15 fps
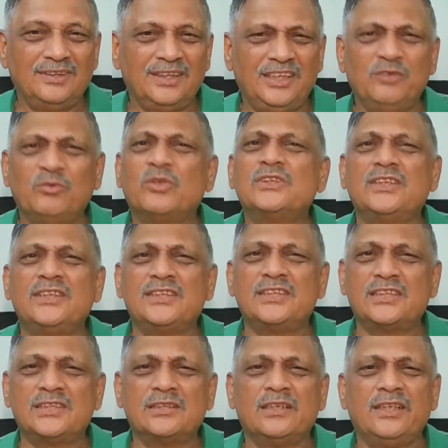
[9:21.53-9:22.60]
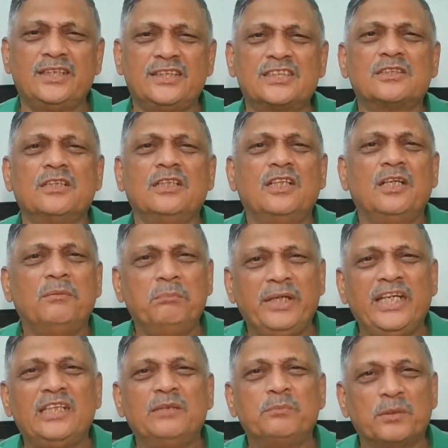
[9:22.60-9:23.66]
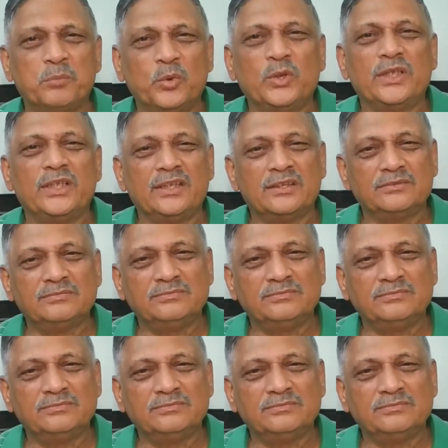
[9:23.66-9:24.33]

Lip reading: He was its main proponent.